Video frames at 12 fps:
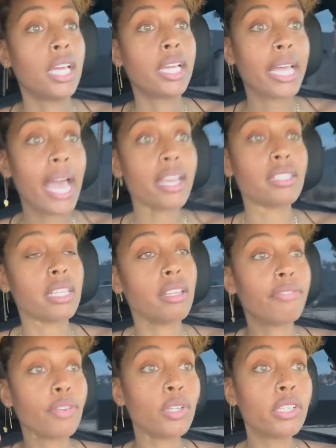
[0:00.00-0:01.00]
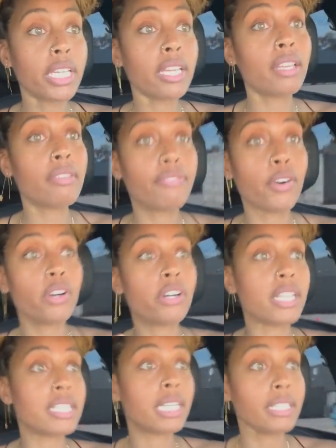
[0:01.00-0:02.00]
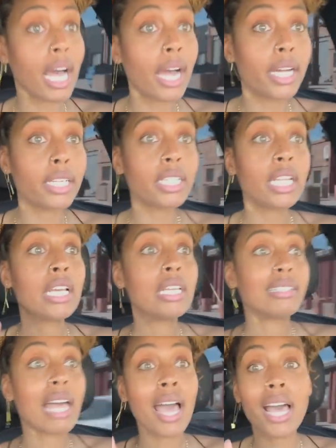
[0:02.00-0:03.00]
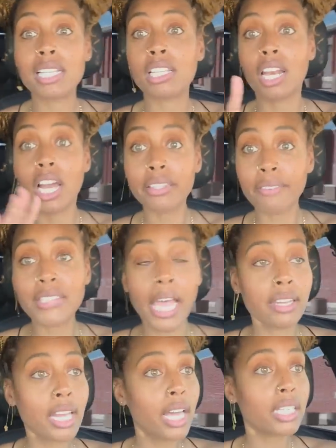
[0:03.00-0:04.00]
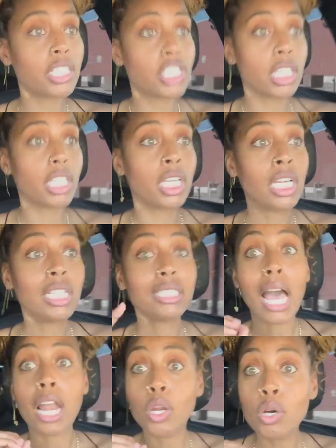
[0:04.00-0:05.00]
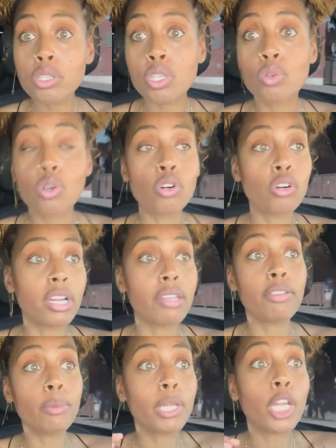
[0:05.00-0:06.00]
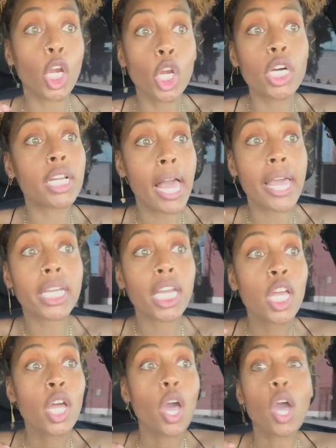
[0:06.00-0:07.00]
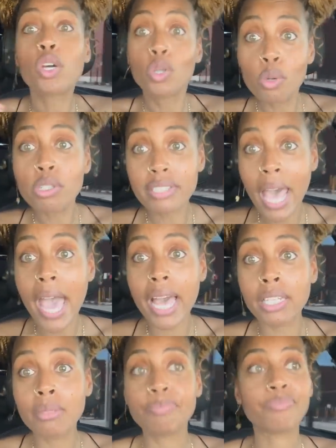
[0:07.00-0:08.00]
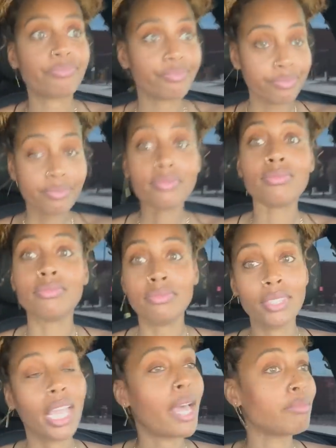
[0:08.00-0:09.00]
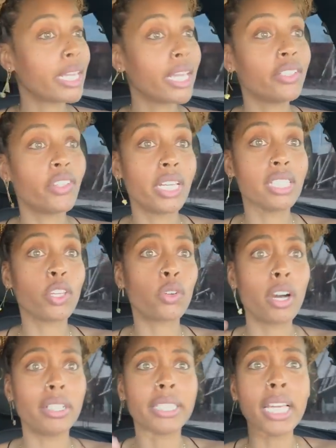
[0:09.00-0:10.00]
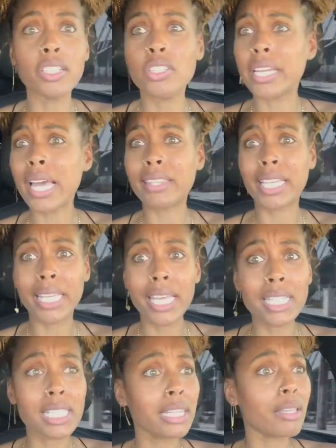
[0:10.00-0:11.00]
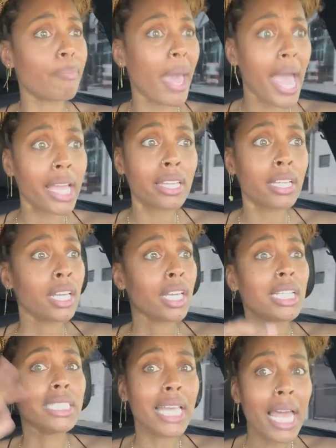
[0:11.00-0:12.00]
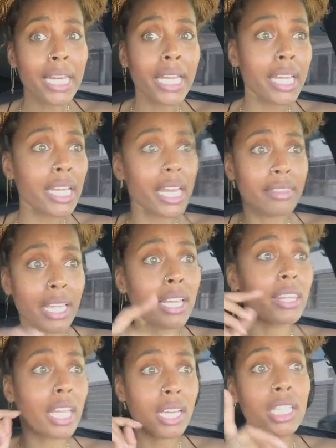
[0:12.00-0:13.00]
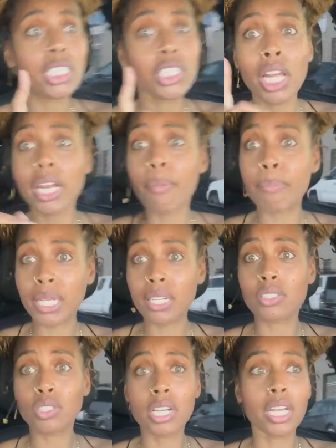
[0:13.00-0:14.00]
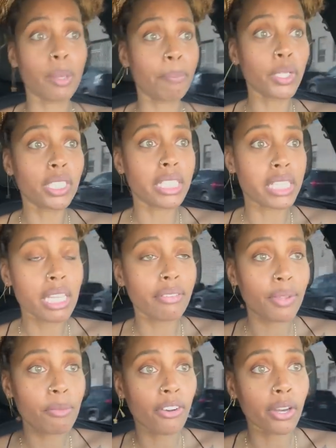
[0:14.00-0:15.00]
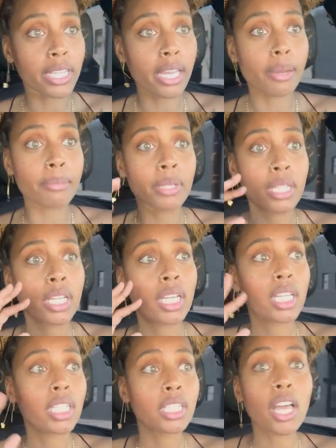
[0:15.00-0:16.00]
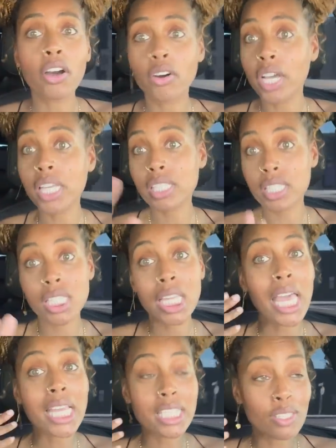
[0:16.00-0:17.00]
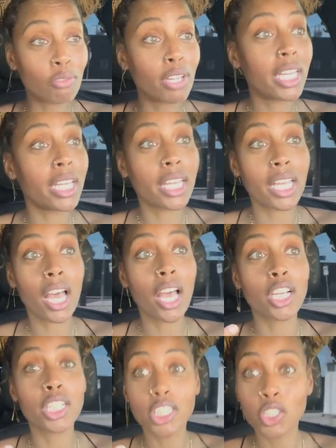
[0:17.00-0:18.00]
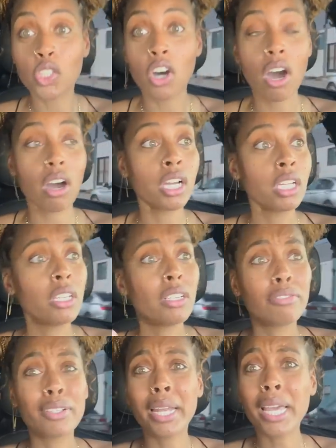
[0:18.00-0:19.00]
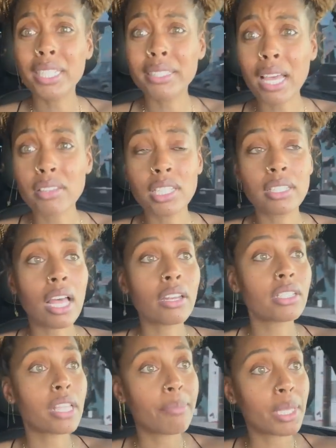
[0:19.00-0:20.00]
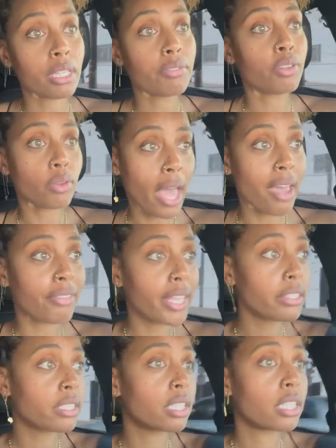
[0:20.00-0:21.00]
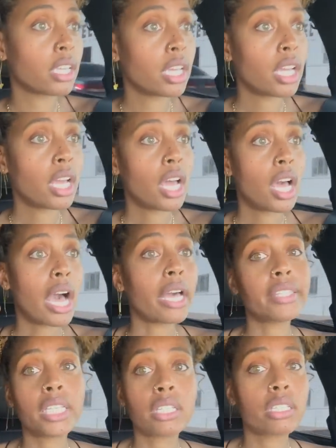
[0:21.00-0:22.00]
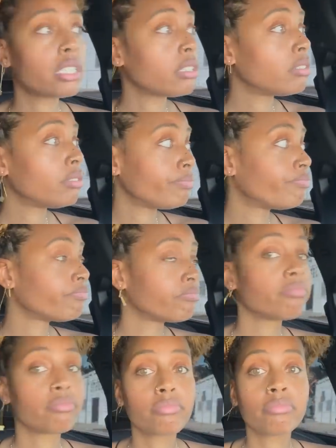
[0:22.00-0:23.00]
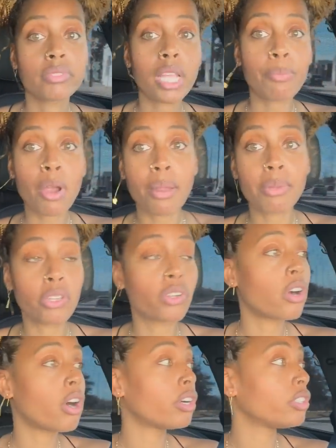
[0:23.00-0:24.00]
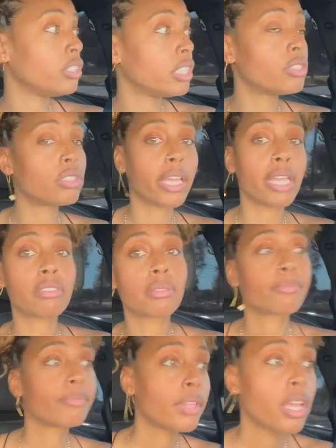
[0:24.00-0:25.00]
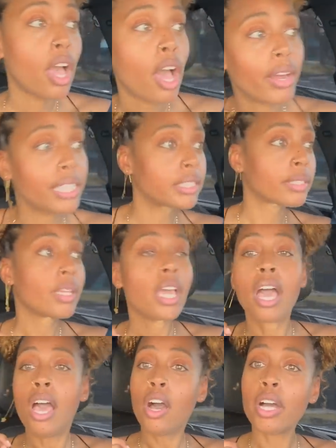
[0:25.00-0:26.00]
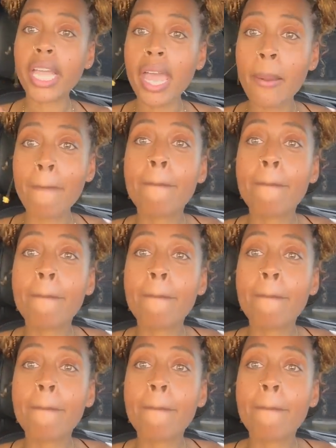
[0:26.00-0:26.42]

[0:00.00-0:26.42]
guys if you're looking for a sedan that has a lot of technology, that looks cool. If you want to look like a cool dad, I'm telling you, it's the car. Then you get the kids in the back yelling and they're, they're going to shut up because you're going to put the TV for them. Yo, it's it's really a good car. For $90,000, I mean, if you have it, I think that probably the car you need to get. All right. Okay.